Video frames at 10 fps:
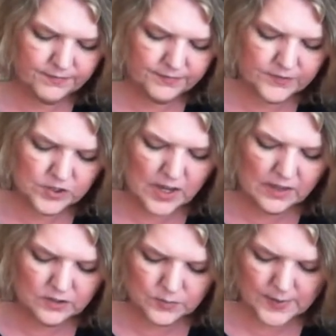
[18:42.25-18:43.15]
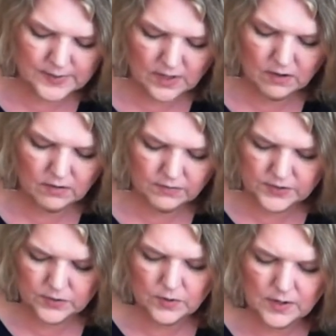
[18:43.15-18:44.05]
challenge myself,
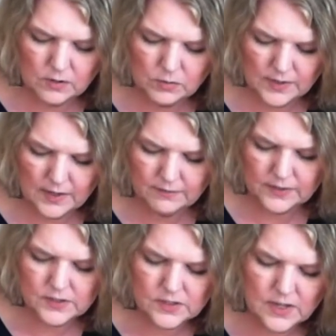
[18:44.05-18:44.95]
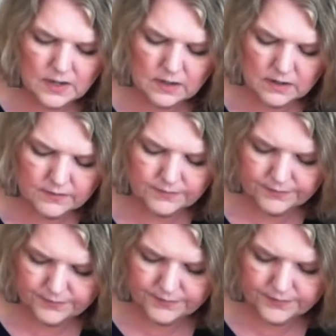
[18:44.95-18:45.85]
so I know what that feels like.
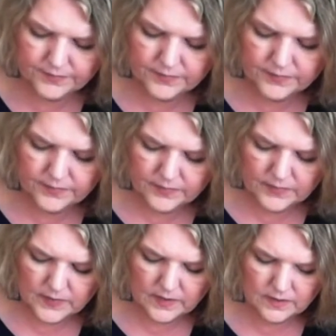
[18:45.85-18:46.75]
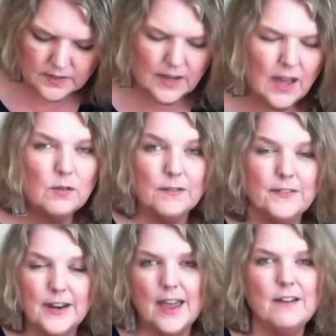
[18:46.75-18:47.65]
It's like, how do I
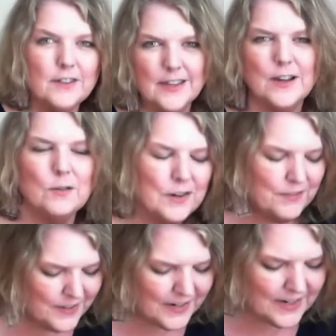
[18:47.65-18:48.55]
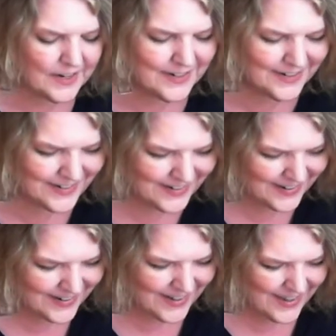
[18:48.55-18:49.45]
fit everything I want to fit in
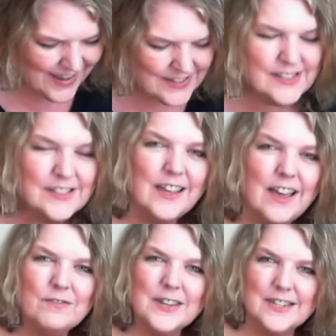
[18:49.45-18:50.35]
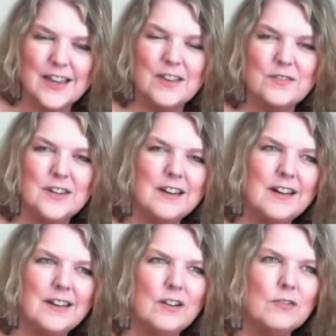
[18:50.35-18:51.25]
and still have me time and
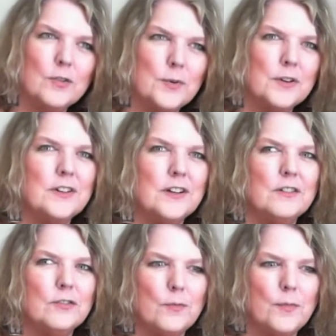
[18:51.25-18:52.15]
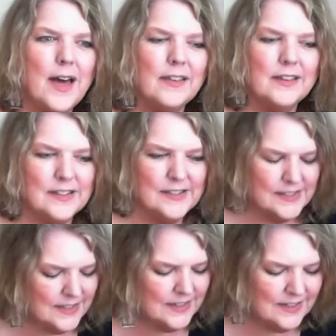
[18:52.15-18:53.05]
not overburden and overbalance
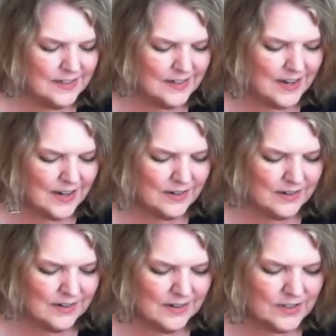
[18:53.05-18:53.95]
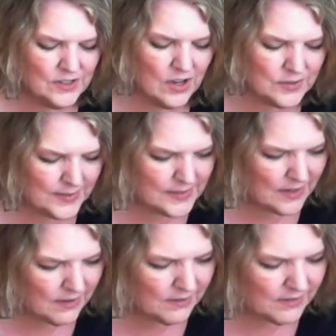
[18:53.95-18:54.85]
and exhaust
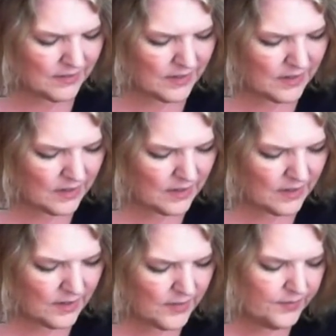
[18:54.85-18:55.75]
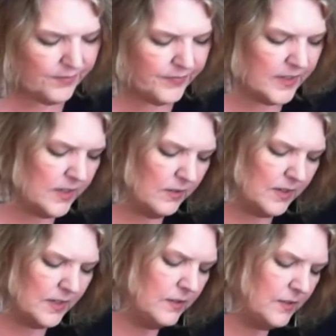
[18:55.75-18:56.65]
myself? So I do